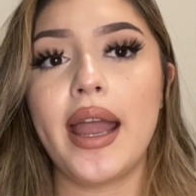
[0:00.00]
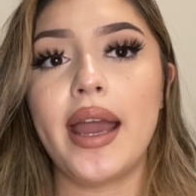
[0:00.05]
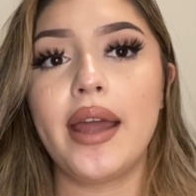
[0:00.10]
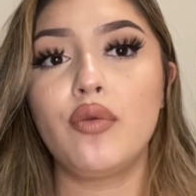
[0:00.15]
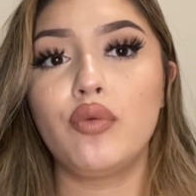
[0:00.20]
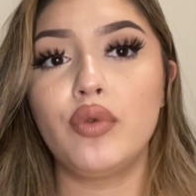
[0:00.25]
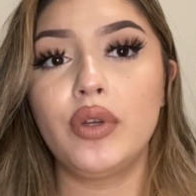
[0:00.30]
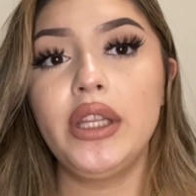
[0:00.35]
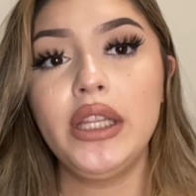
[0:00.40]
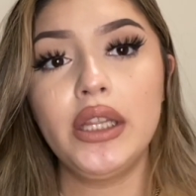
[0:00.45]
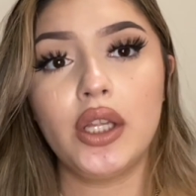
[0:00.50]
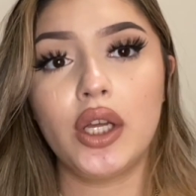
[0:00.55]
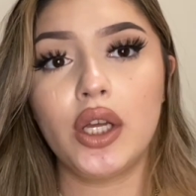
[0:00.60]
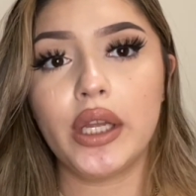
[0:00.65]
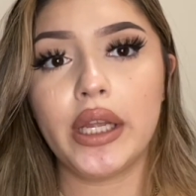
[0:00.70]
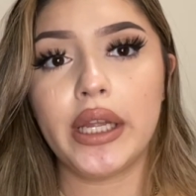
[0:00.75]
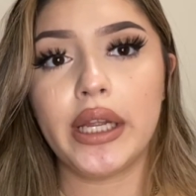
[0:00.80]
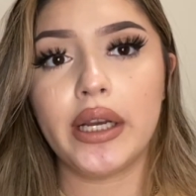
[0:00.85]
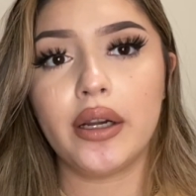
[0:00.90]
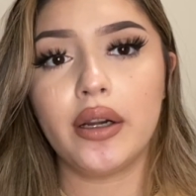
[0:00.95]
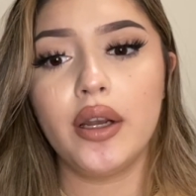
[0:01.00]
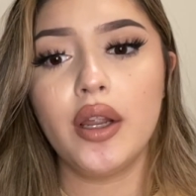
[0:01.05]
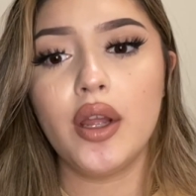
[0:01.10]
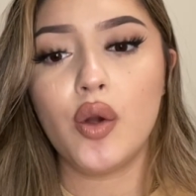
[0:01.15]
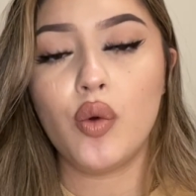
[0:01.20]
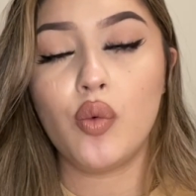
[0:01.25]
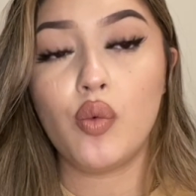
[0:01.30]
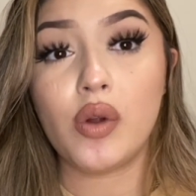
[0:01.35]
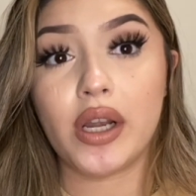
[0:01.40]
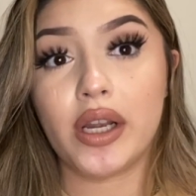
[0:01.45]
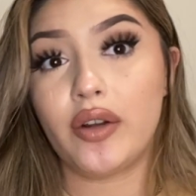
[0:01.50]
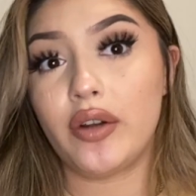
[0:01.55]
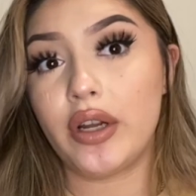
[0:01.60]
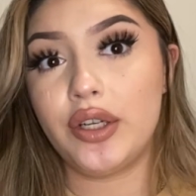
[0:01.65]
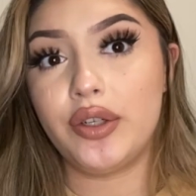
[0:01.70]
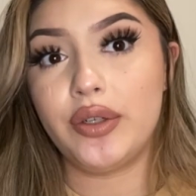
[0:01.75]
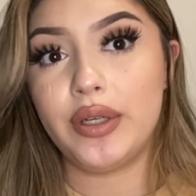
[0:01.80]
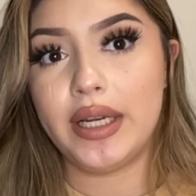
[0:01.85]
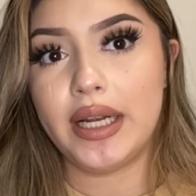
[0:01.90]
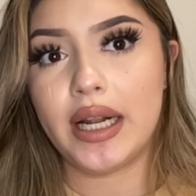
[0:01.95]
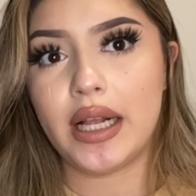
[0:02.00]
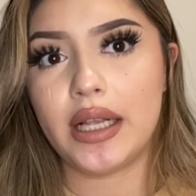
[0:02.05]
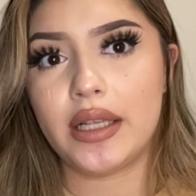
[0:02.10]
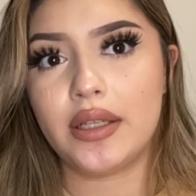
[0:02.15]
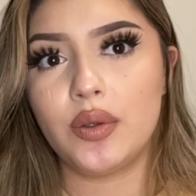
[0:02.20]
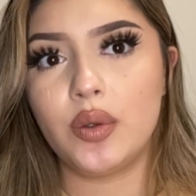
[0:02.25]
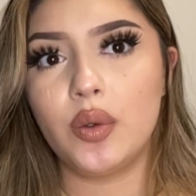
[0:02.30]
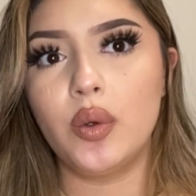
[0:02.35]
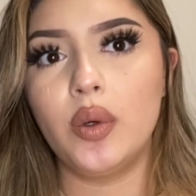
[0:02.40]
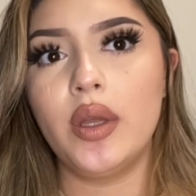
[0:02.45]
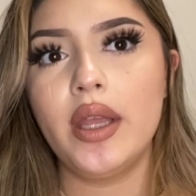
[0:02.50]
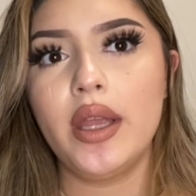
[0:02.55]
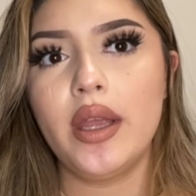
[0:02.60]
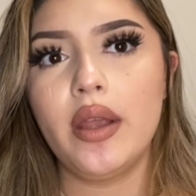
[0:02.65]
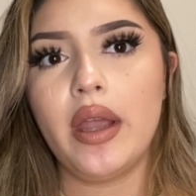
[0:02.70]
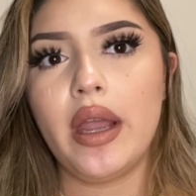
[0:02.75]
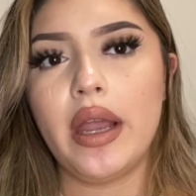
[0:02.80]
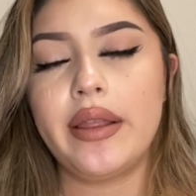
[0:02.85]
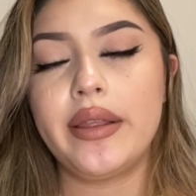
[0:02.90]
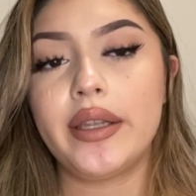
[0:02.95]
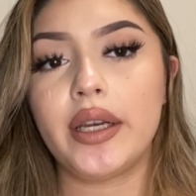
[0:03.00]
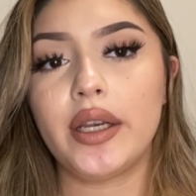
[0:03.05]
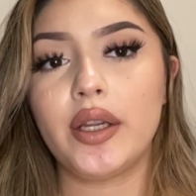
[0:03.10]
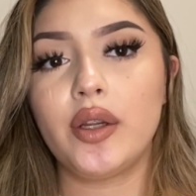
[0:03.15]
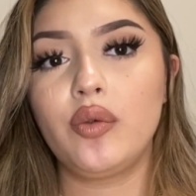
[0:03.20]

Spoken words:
really long hair when I graduated high school, and then I